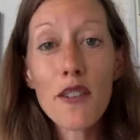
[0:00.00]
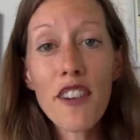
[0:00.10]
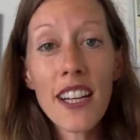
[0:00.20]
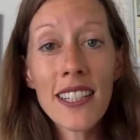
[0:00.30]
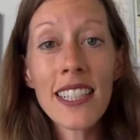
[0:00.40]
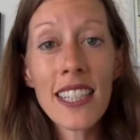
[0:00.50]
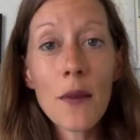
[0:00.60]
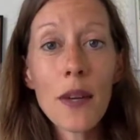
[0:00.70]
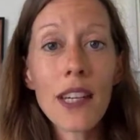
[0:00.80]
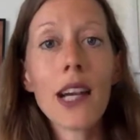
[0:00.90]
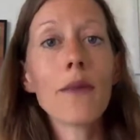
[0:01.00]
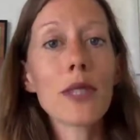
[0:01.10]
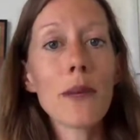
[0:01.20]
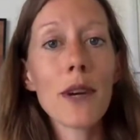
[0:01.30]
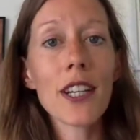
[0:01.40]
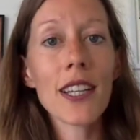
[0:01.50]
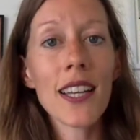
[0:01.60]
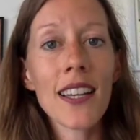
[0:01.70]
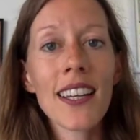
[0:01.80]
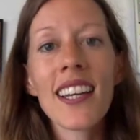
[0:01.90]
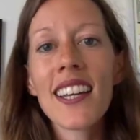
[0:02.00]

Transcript: finally, when it comes to marketing,